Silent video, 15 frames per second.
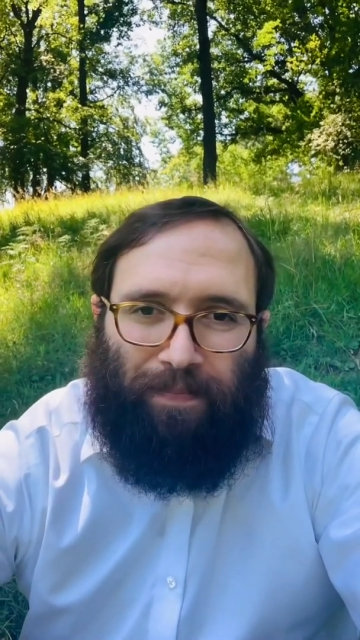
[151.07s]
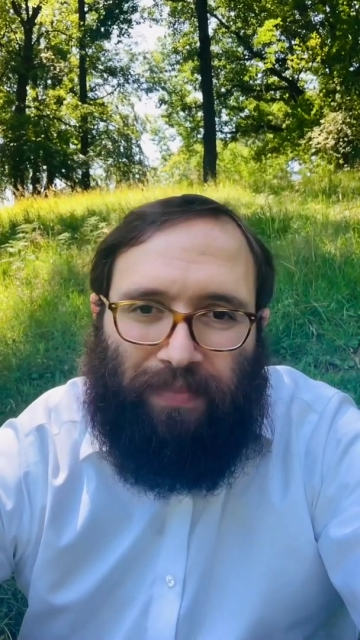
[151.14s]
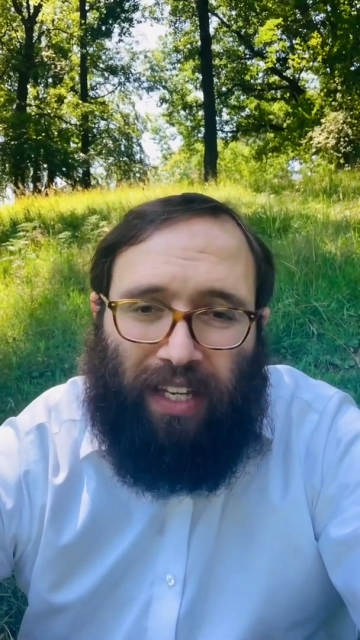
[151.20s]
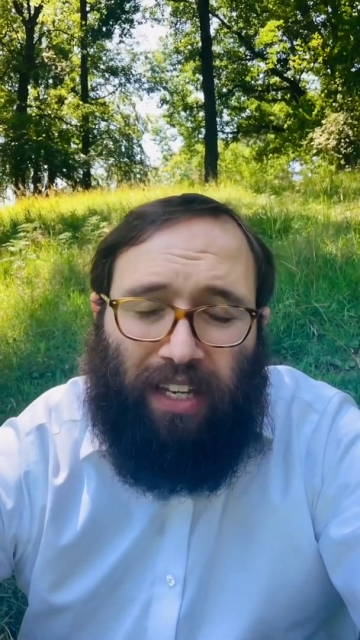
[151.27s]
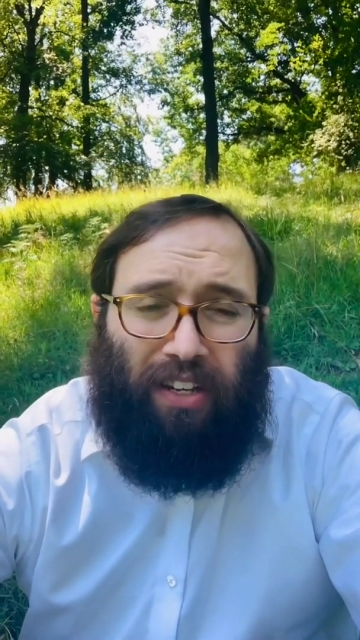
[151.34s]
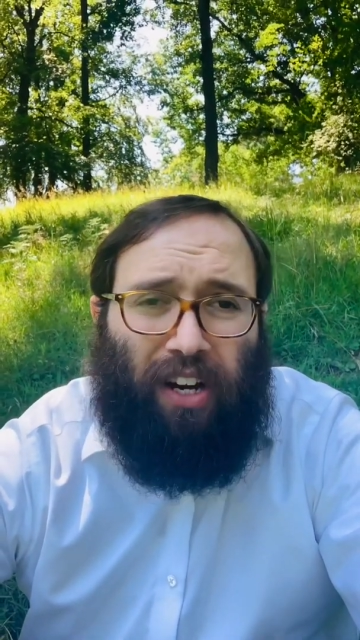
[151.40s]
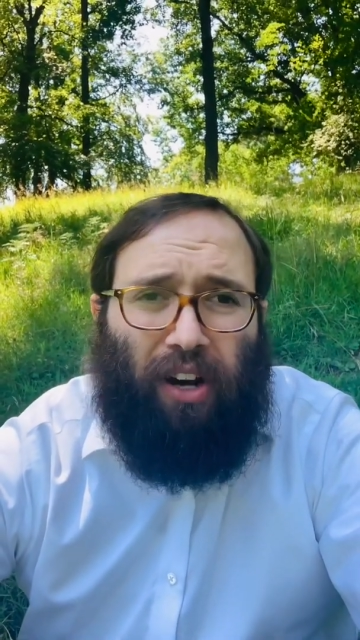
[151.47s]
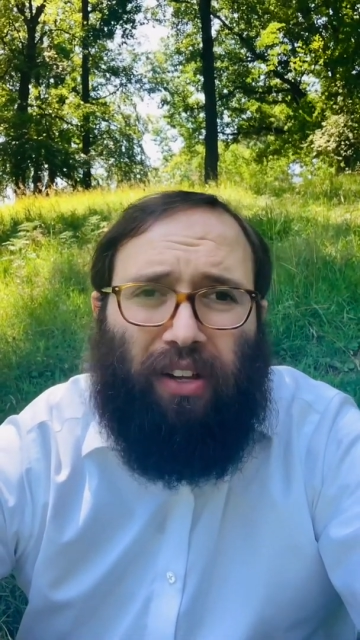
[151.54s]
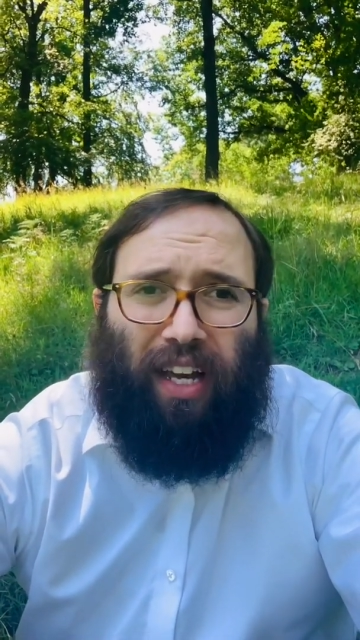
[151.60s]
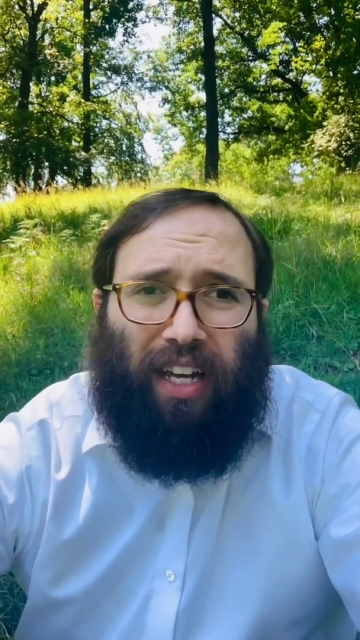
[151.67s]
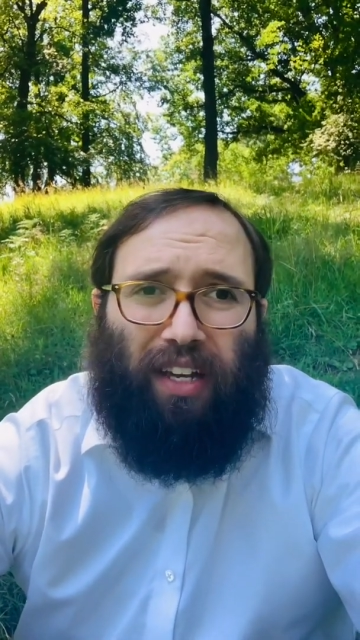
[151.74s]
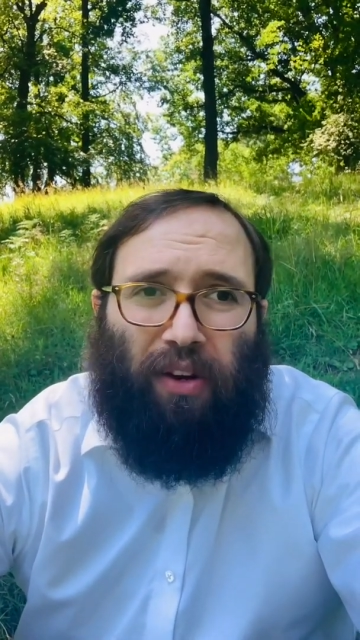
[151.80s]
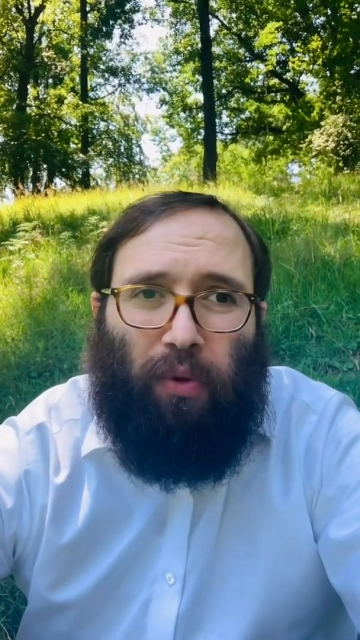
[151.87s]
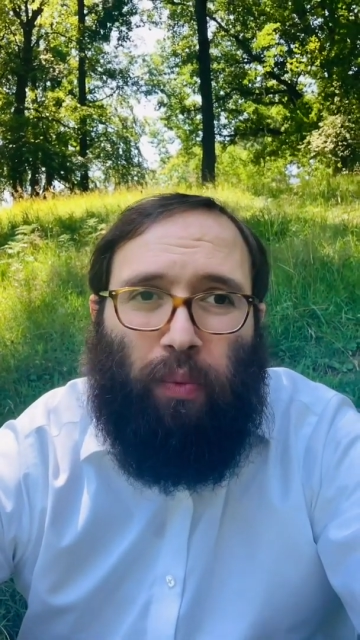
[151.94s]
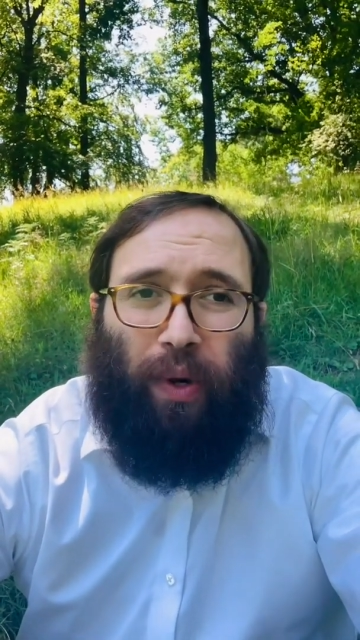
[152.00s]
You know, like
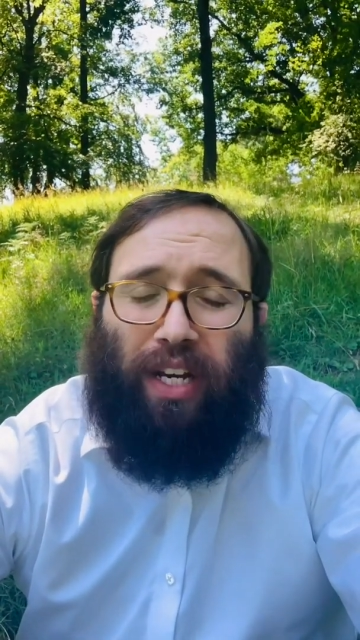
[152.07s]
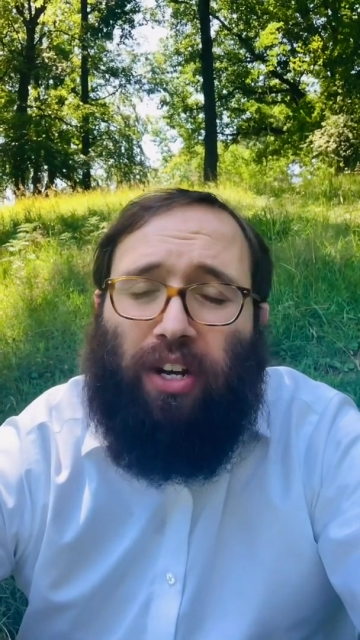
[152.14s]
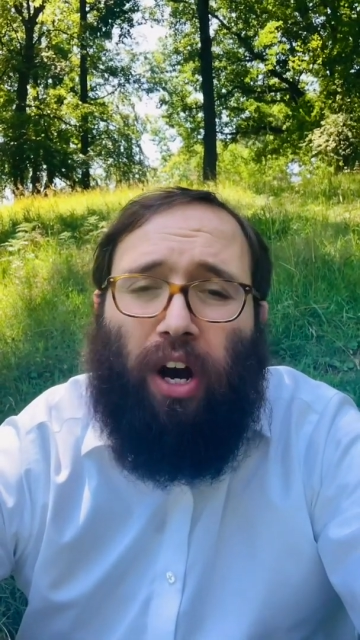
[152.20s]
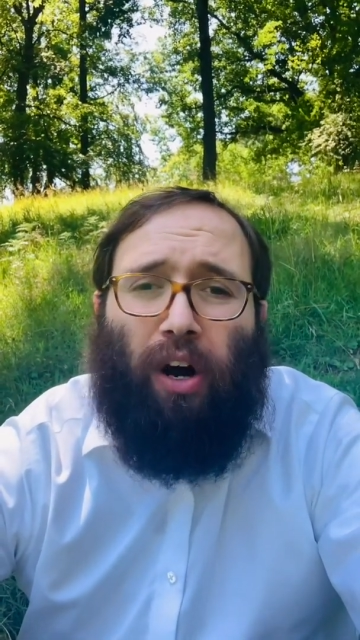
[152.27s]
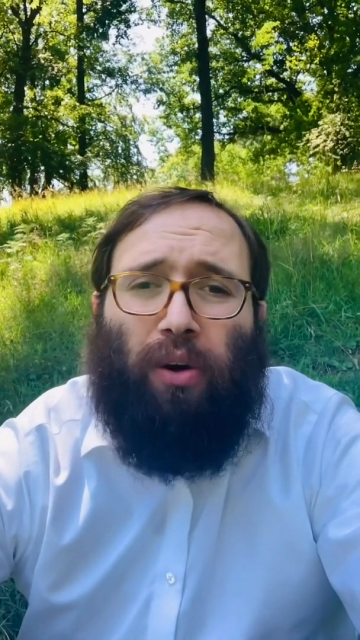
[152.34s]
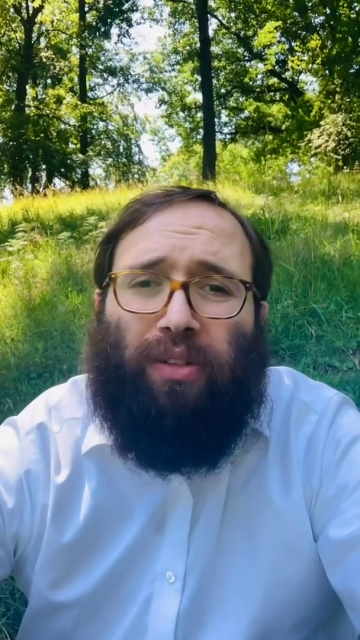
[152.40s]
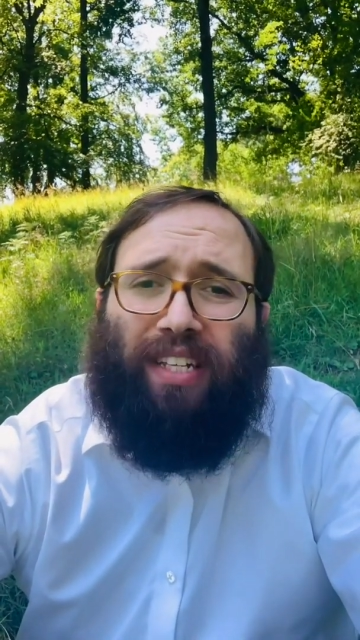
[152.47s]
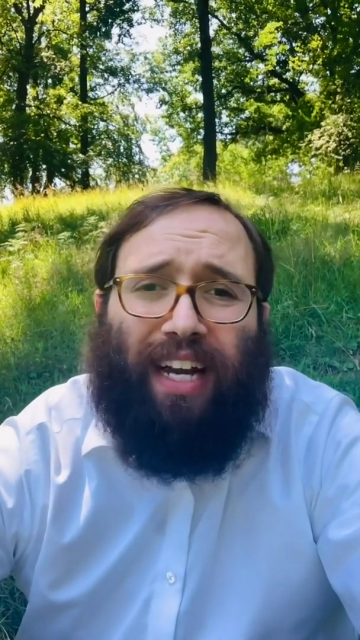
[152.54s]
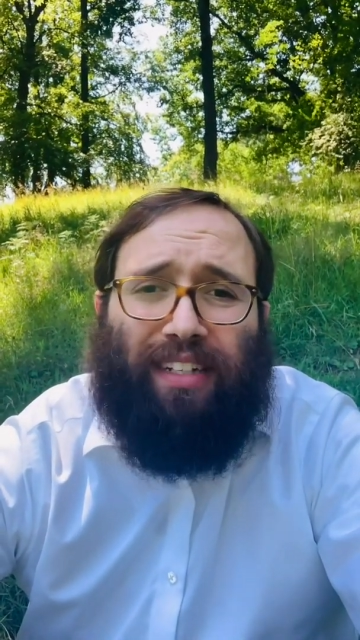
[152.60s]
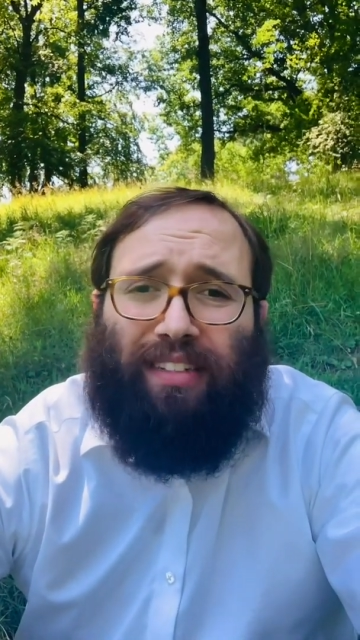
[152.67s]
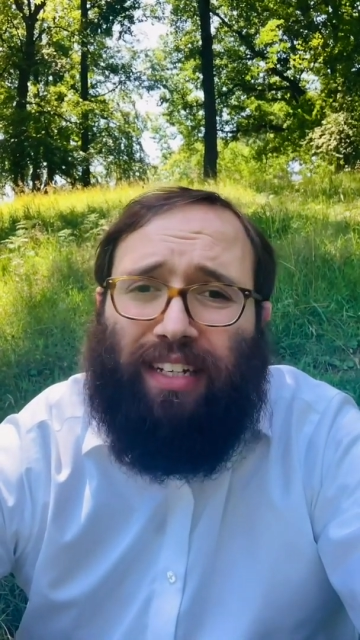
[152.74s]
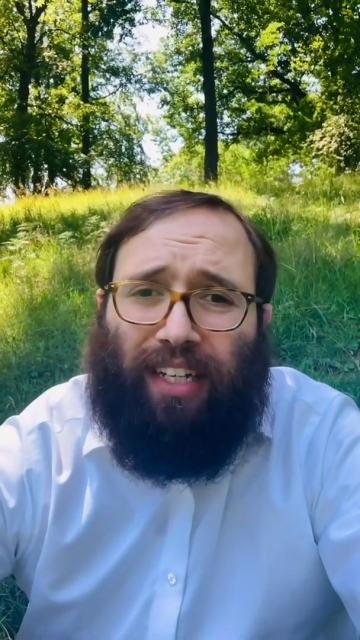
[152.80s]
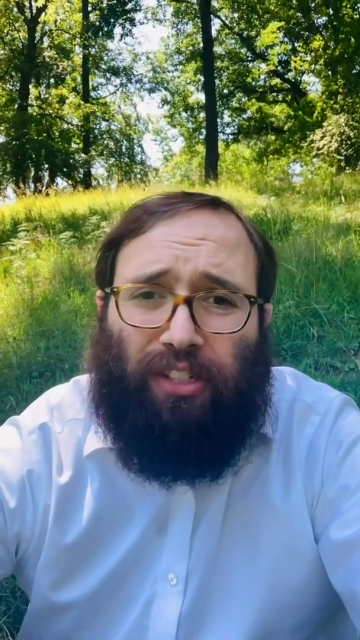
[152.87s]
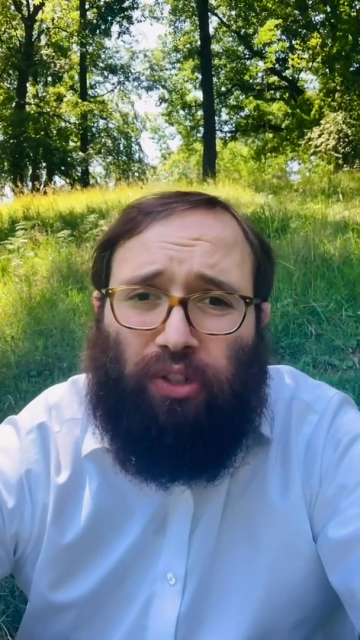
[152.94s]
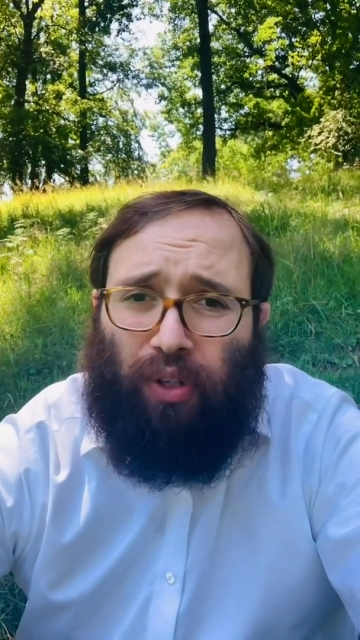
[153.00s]
we know
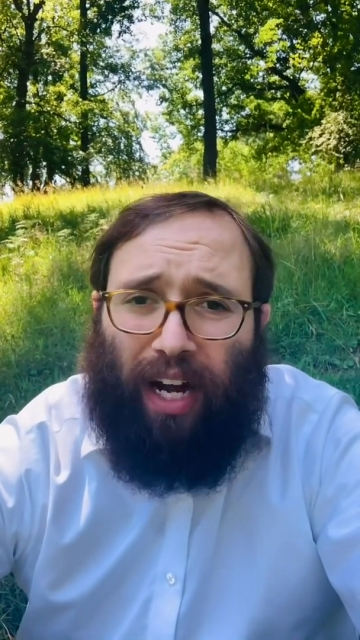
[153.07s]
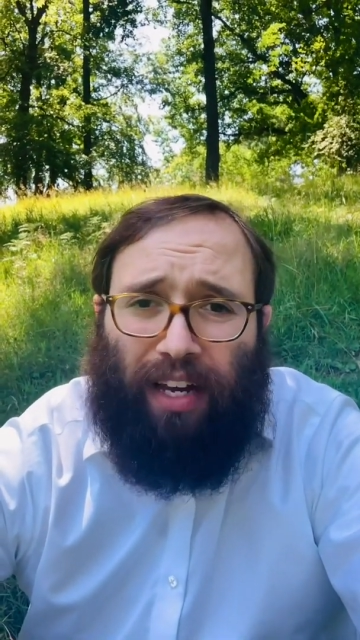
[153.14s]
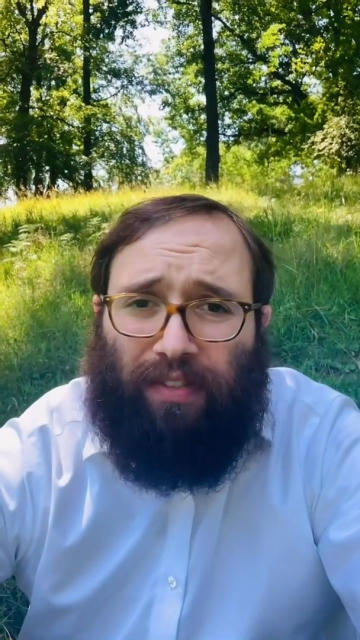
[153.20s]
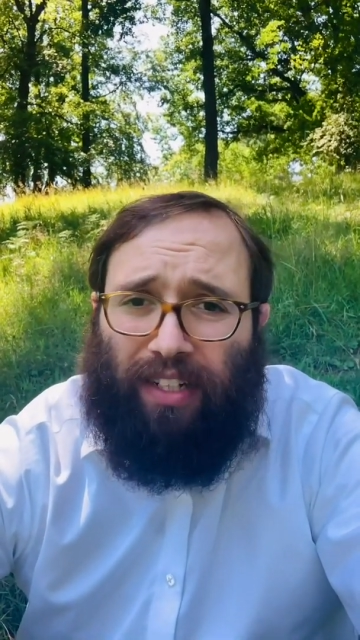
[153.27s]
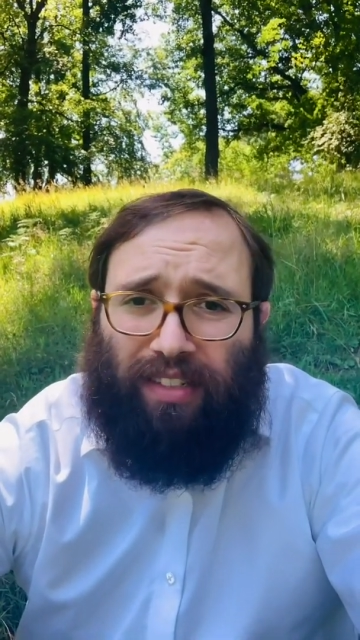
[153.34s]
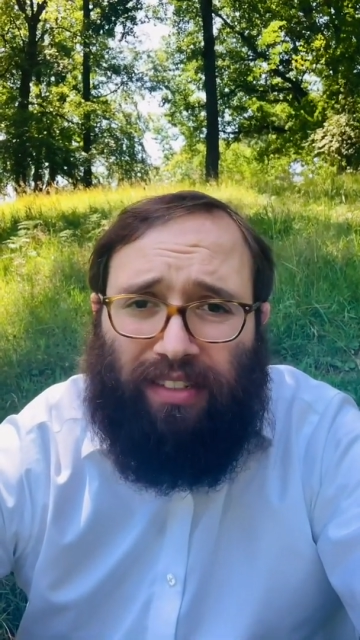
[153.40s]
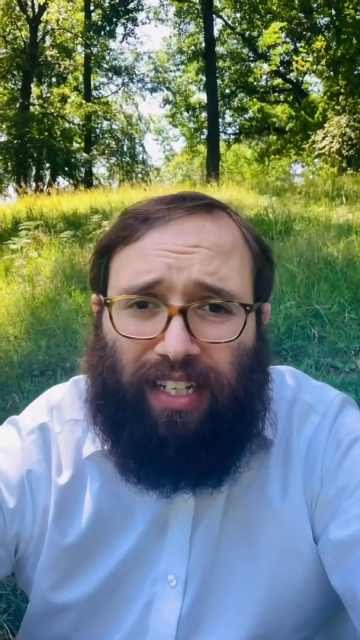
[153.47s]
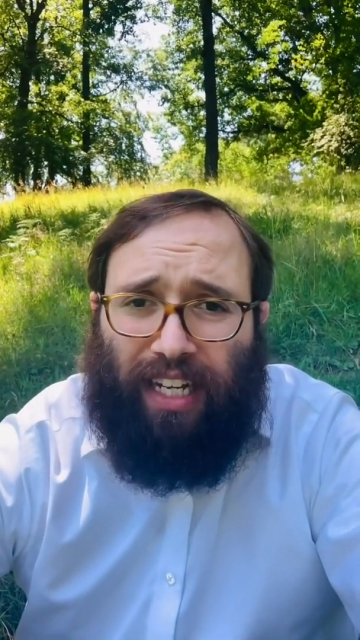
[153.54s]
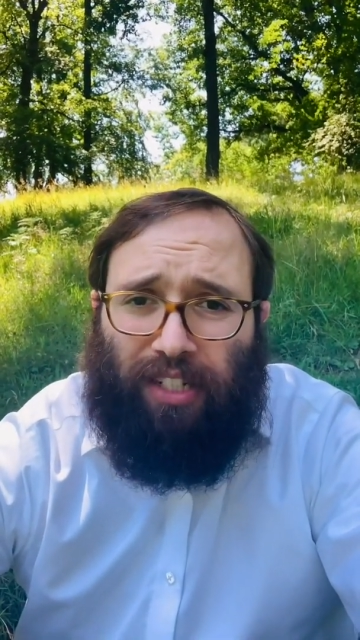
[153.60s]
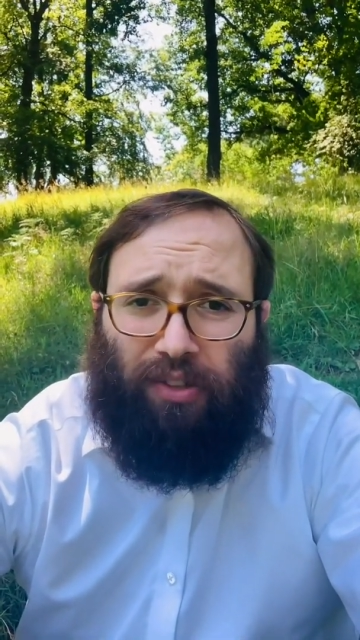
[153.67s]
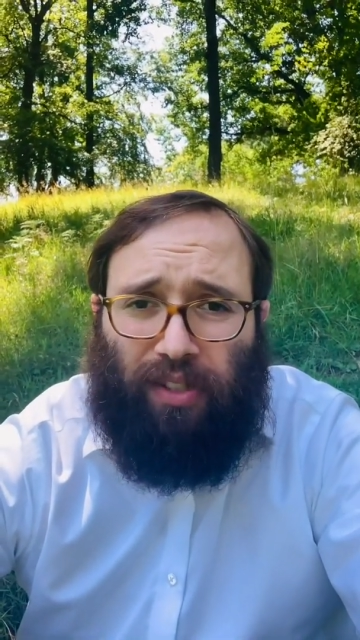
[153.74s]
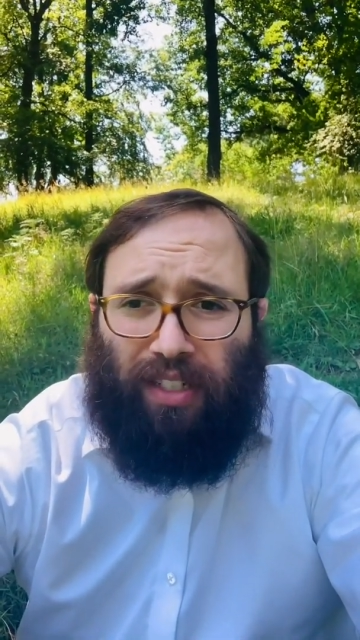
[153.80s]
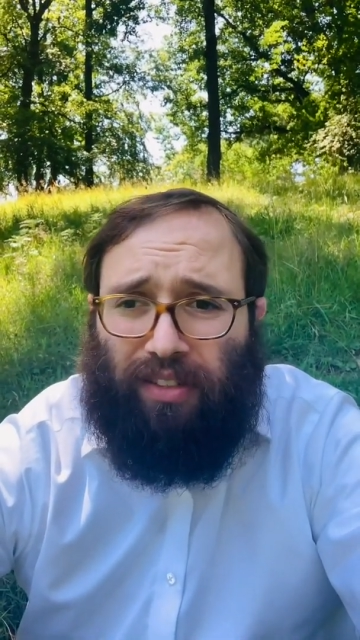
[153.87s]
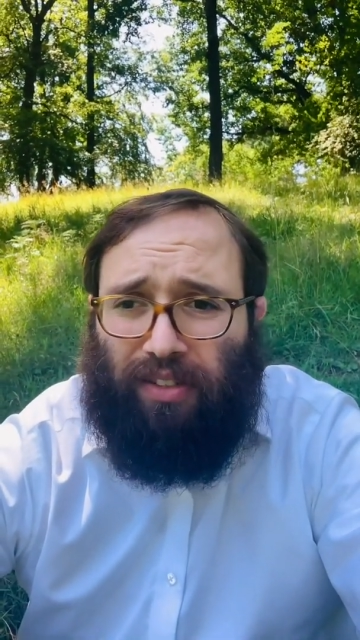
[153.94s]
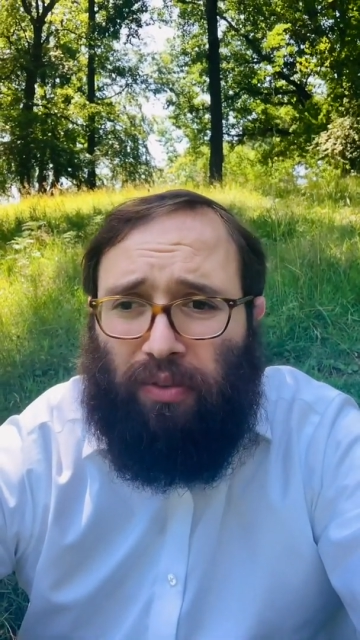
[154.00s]
texting and driving is
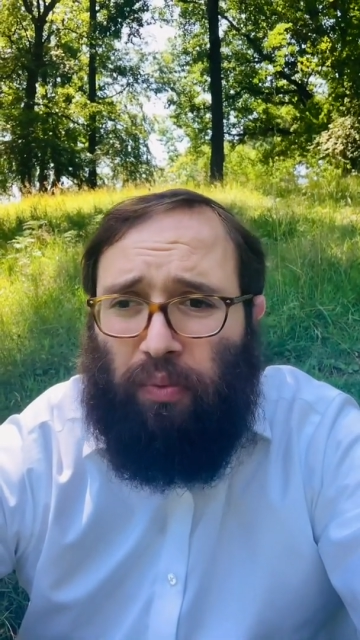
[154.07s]
dangerous.